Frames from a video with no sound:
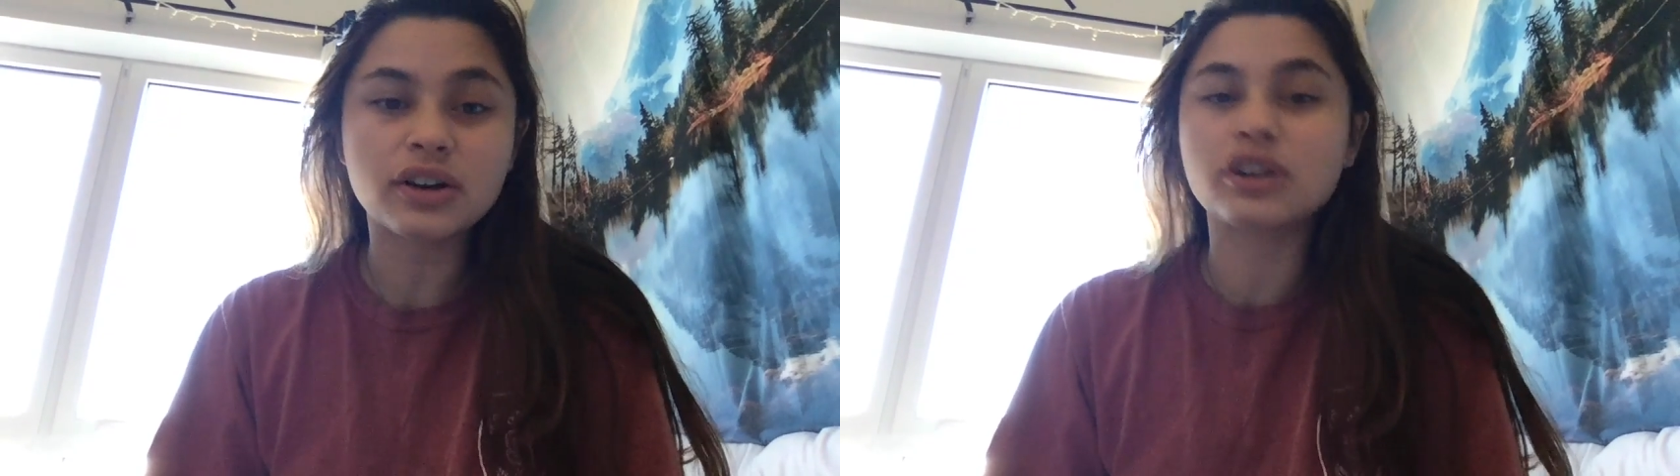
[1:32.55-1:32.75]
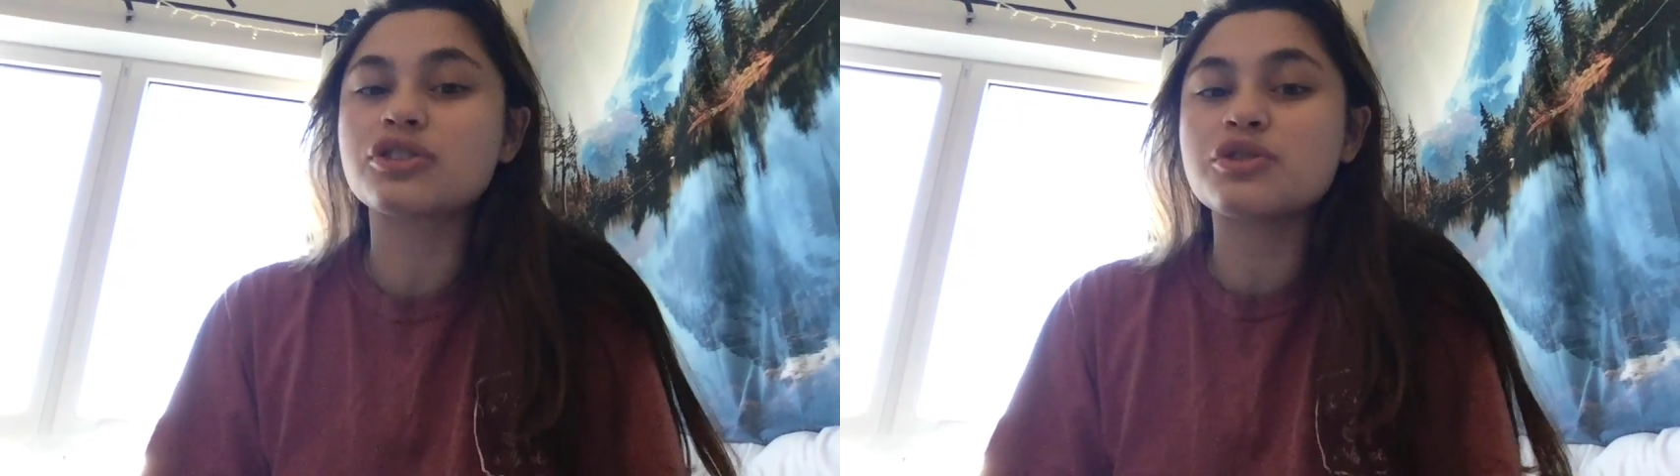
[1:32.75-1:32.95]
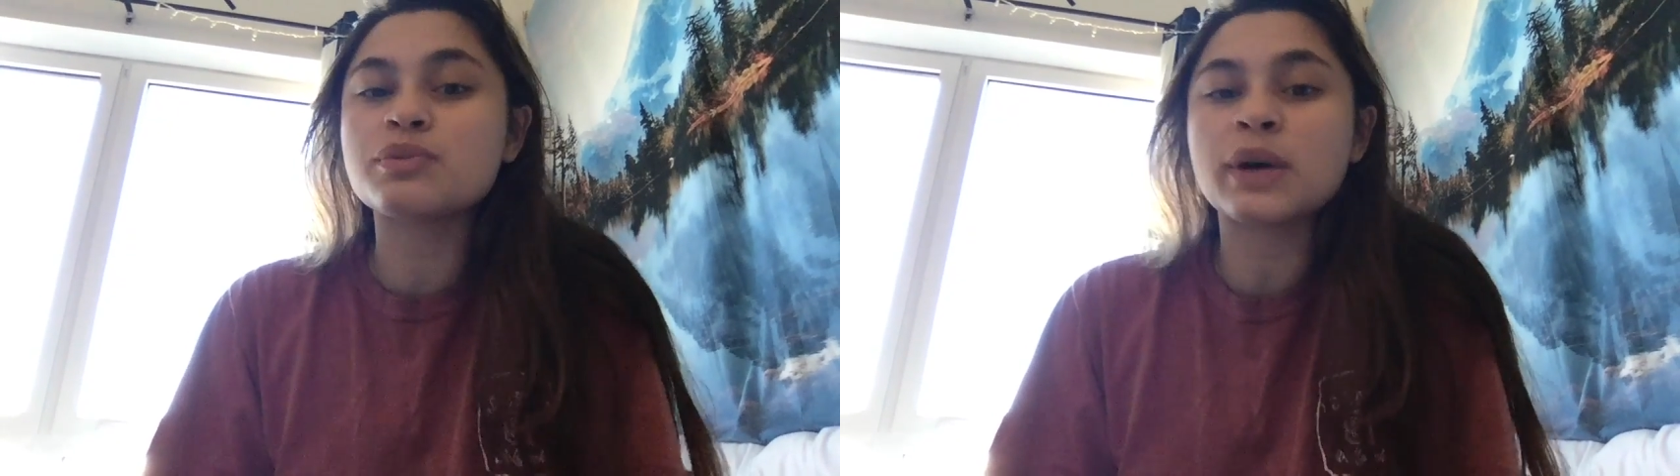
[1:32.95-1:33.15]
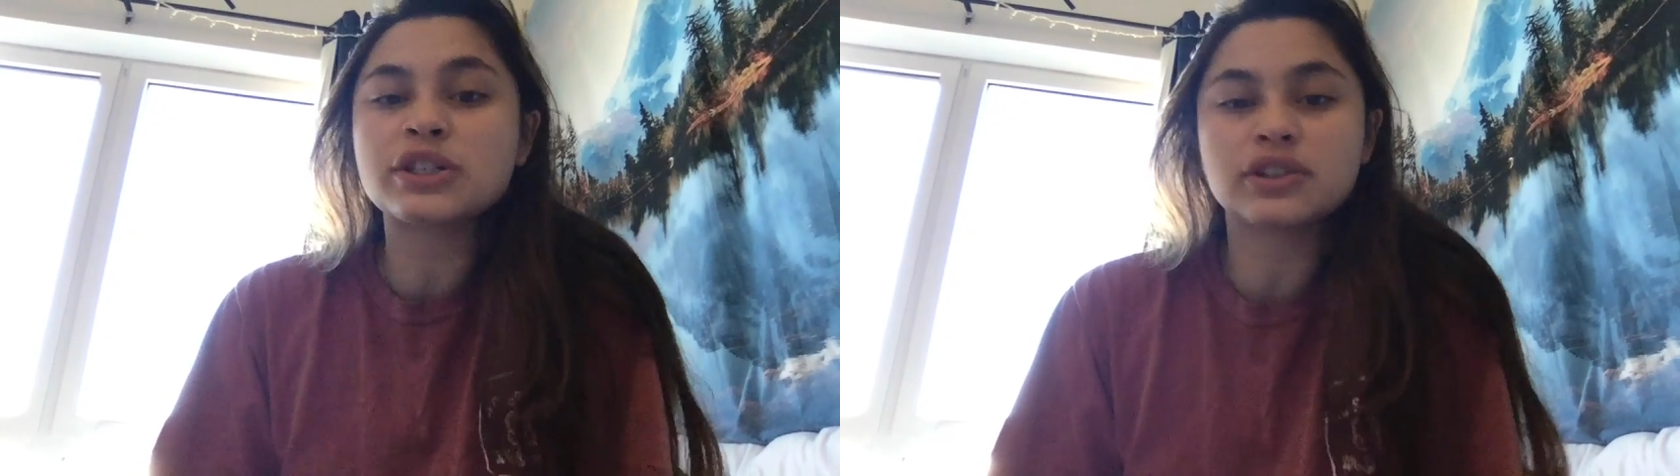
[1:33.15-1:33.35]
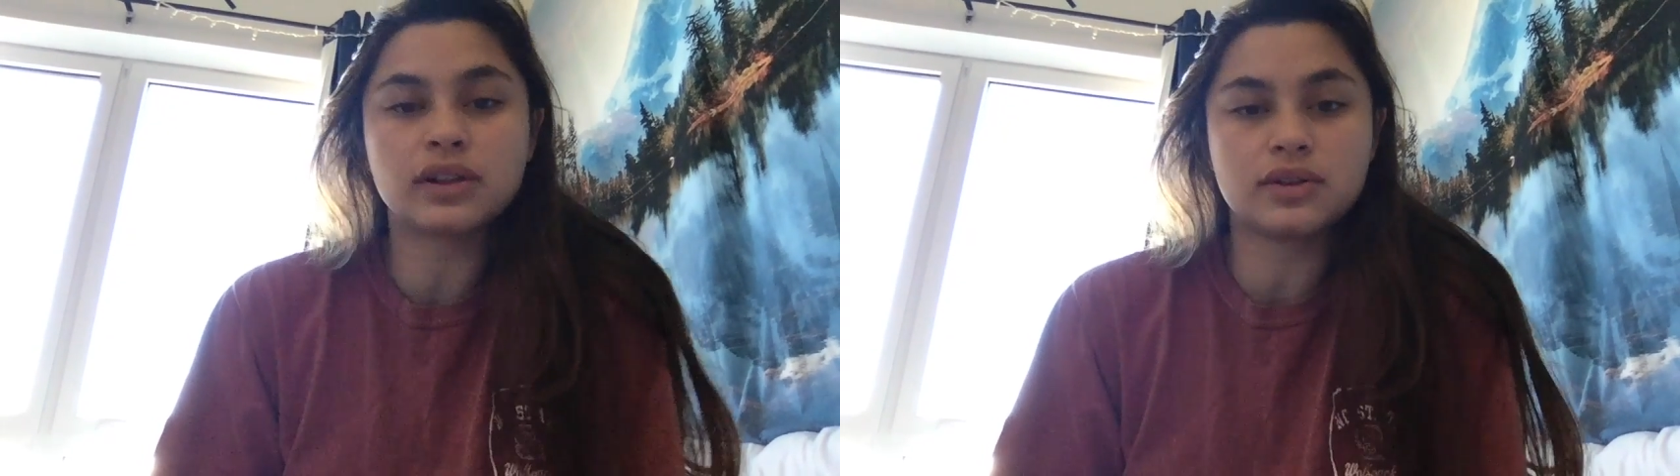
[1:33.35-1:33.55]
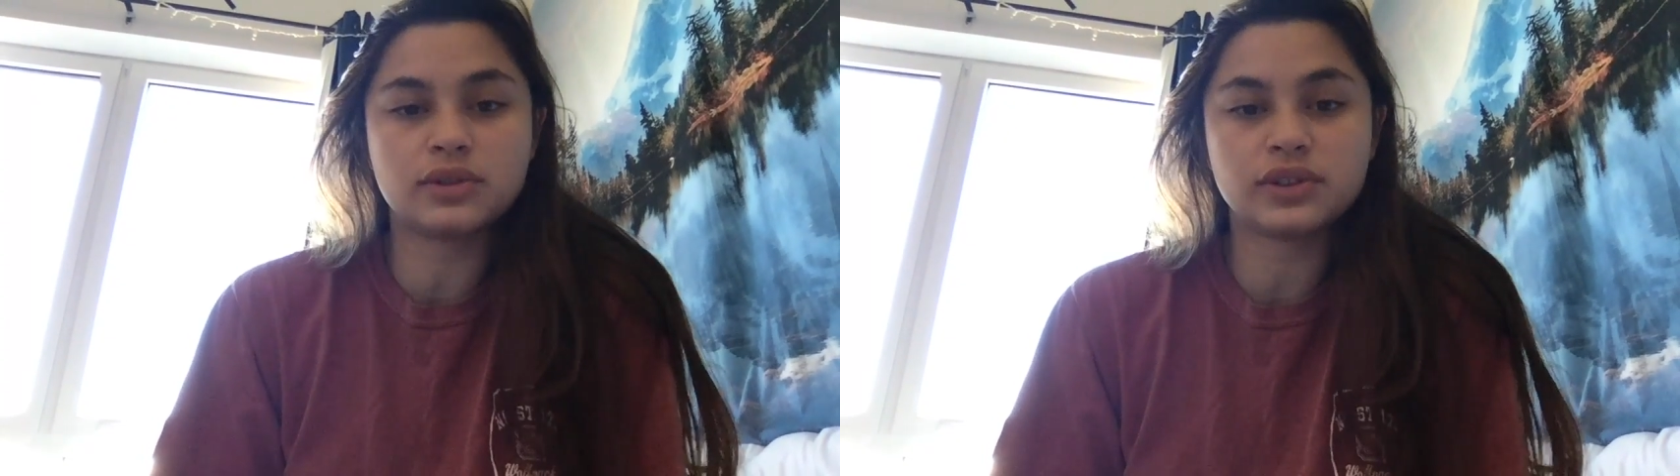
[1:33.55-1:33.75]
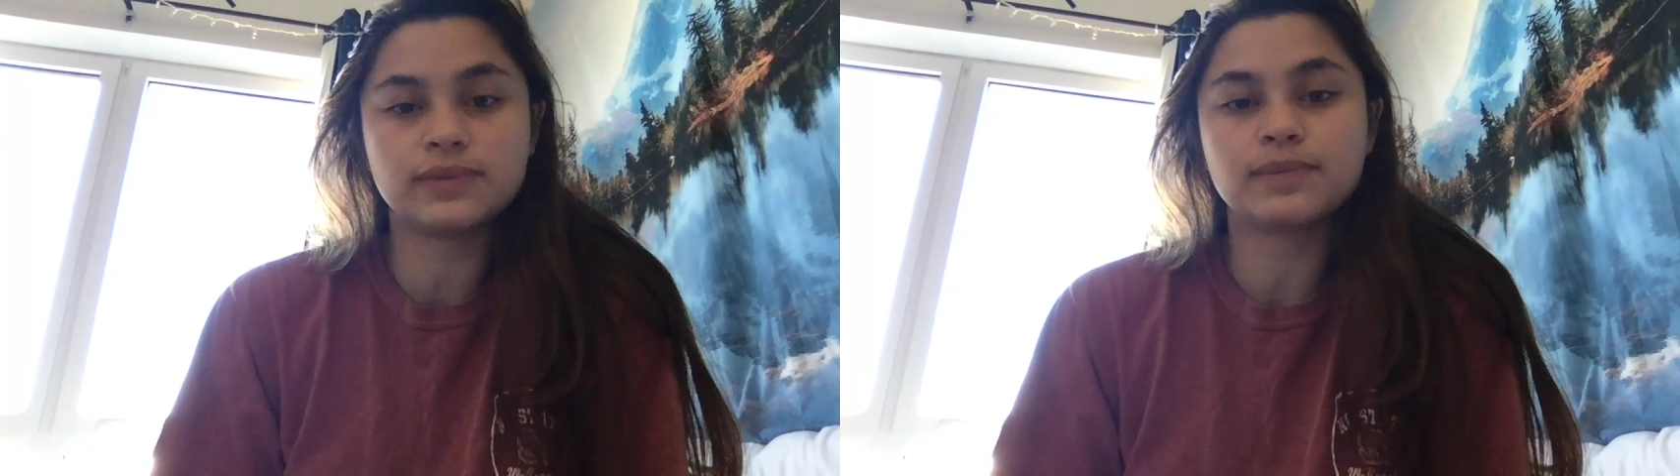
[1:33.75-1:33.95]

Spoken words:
or too much clothes.